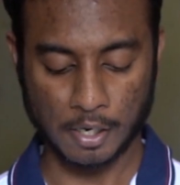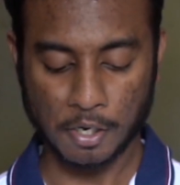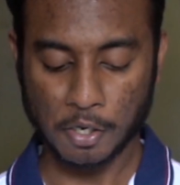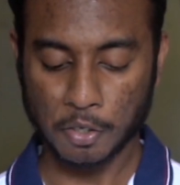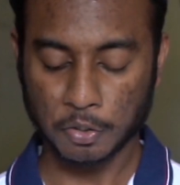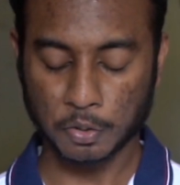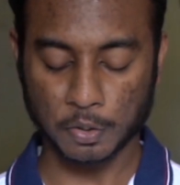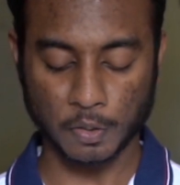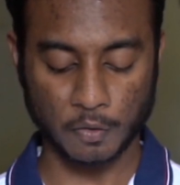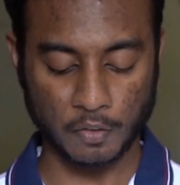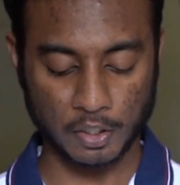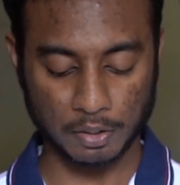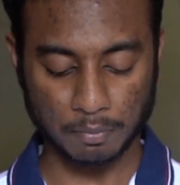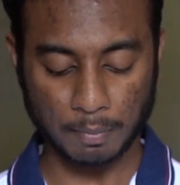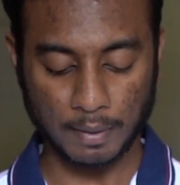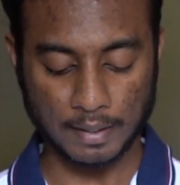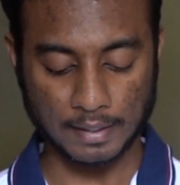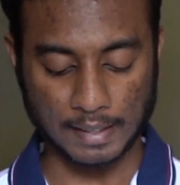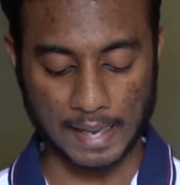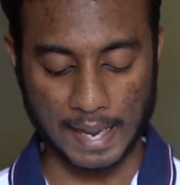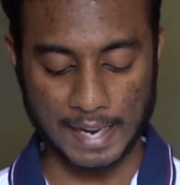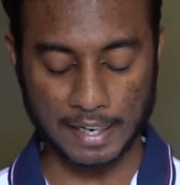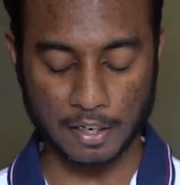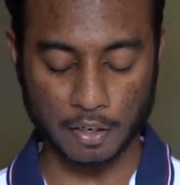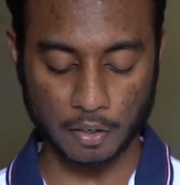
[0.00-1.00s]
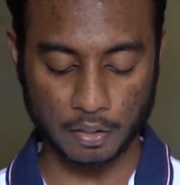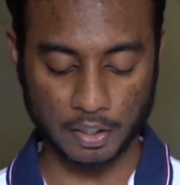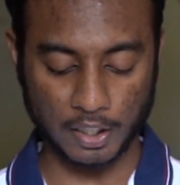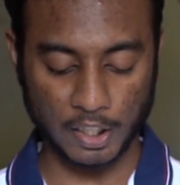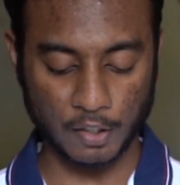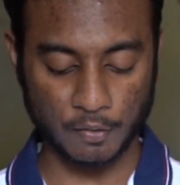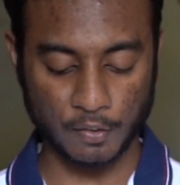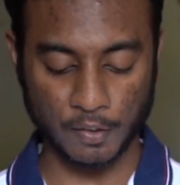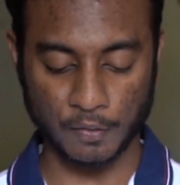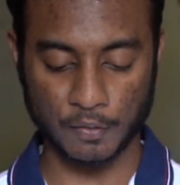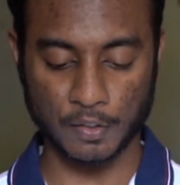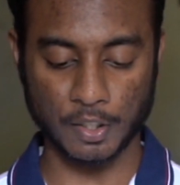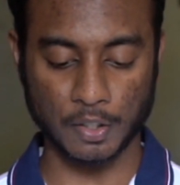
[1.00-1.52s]
So with my Nikon
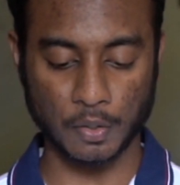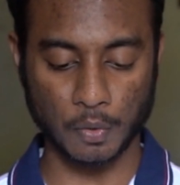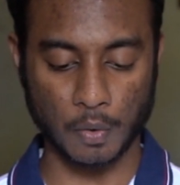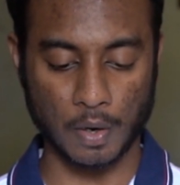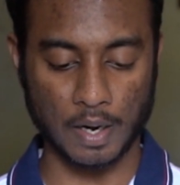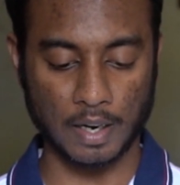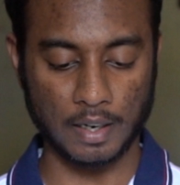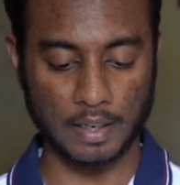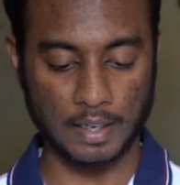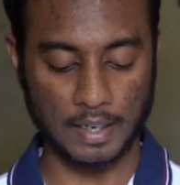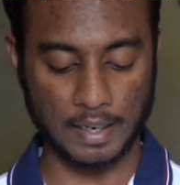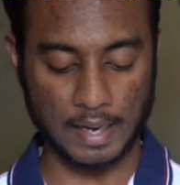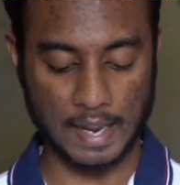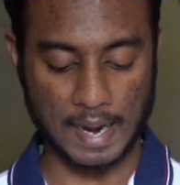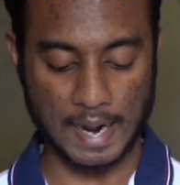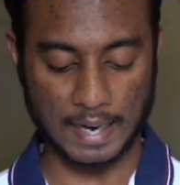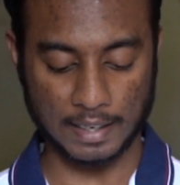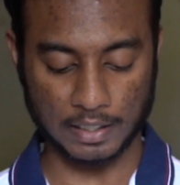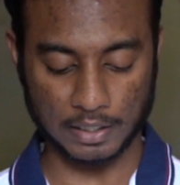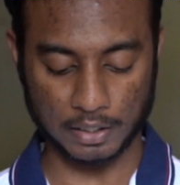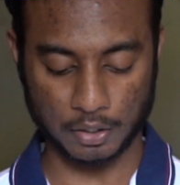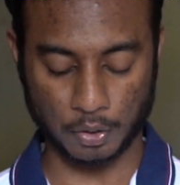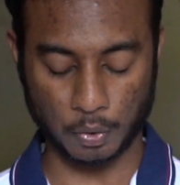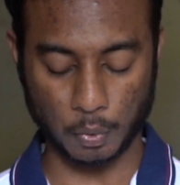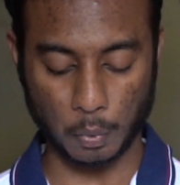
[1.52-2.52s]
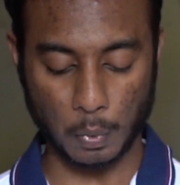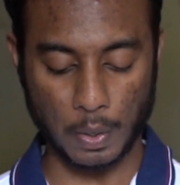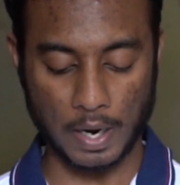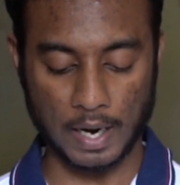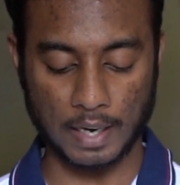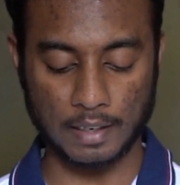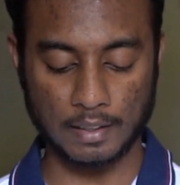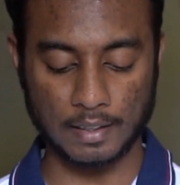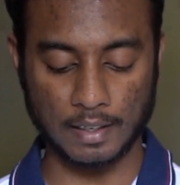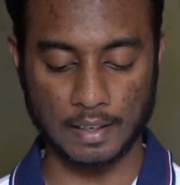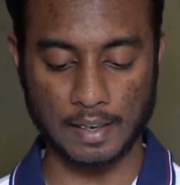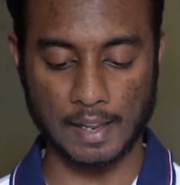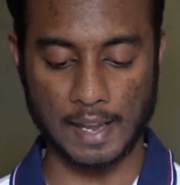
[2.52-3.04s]
D5200 at
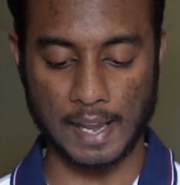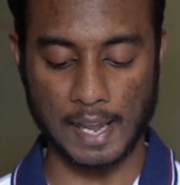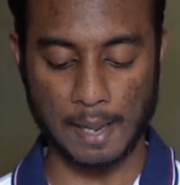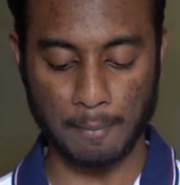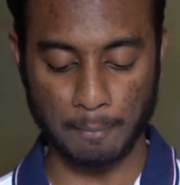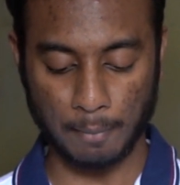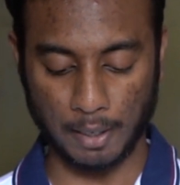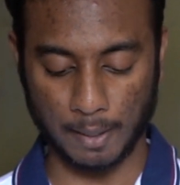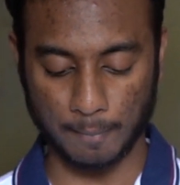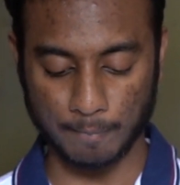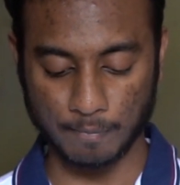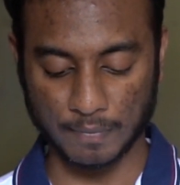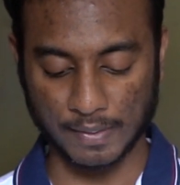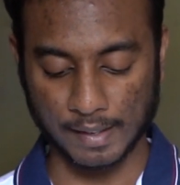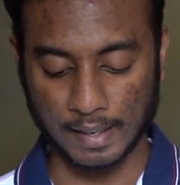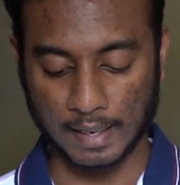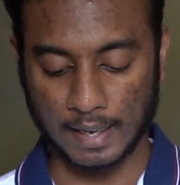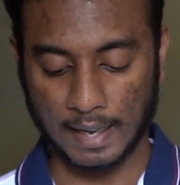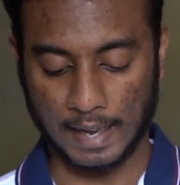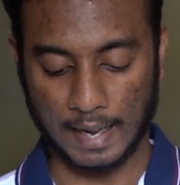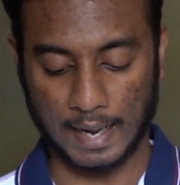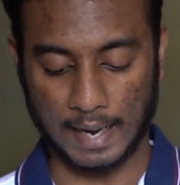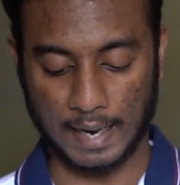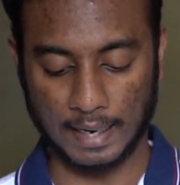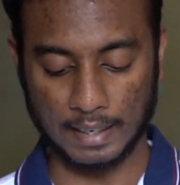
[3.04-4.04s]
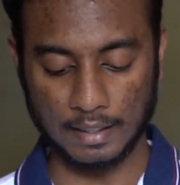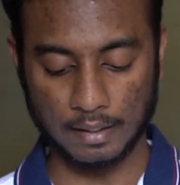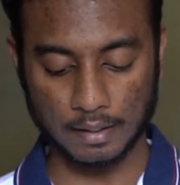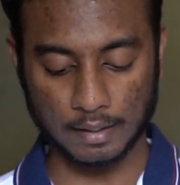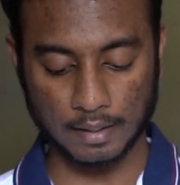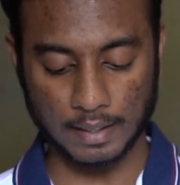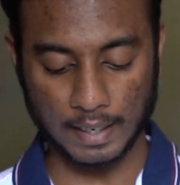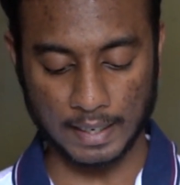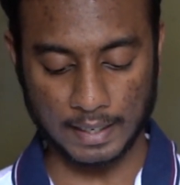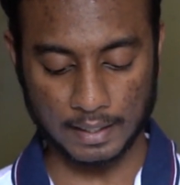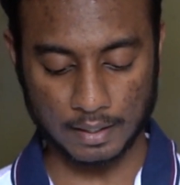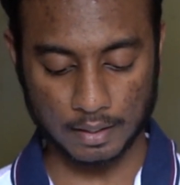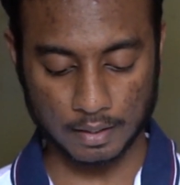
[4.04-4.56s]
200 mm, I'll
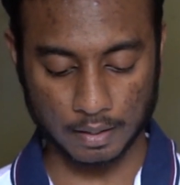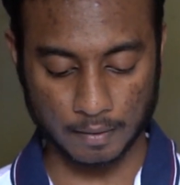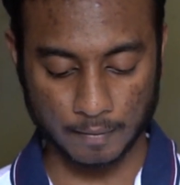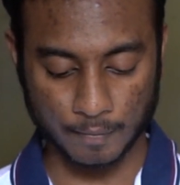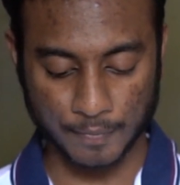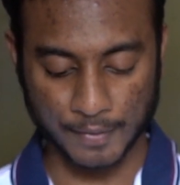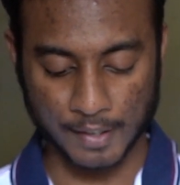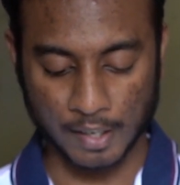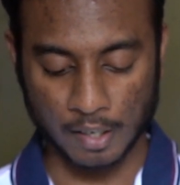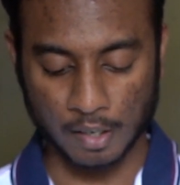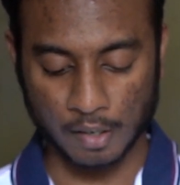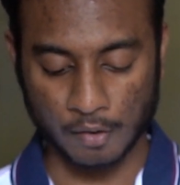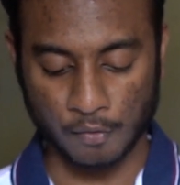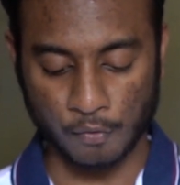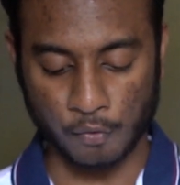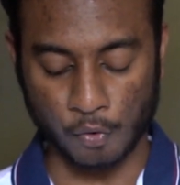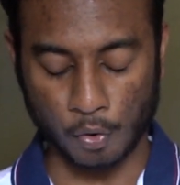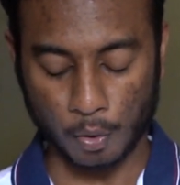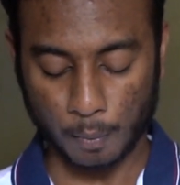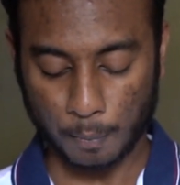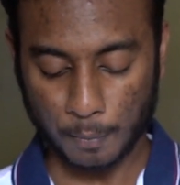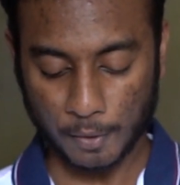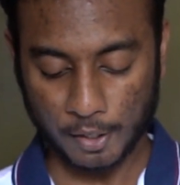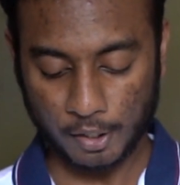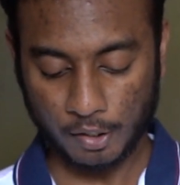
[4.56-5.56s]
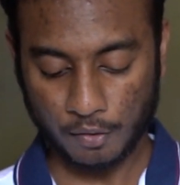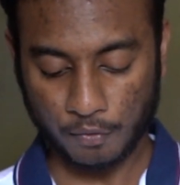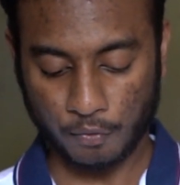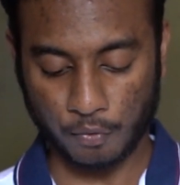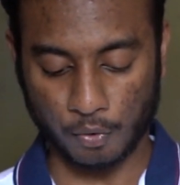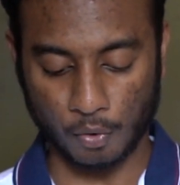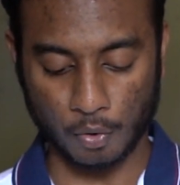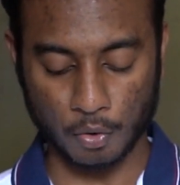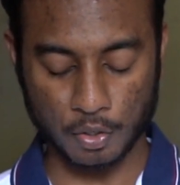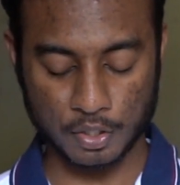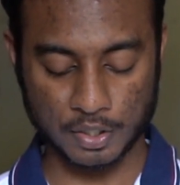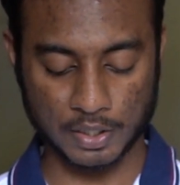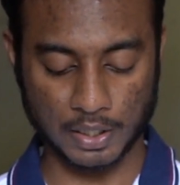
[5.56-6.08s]
get
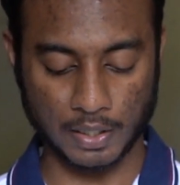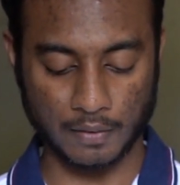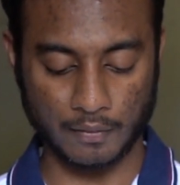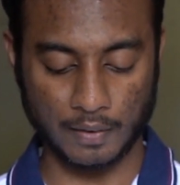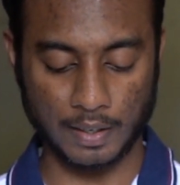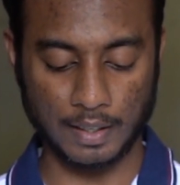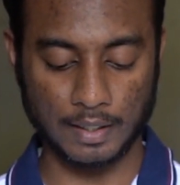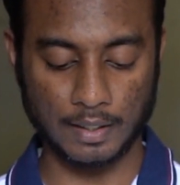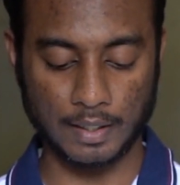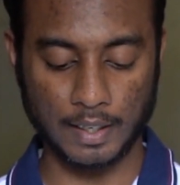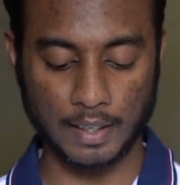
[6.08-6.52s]
4.47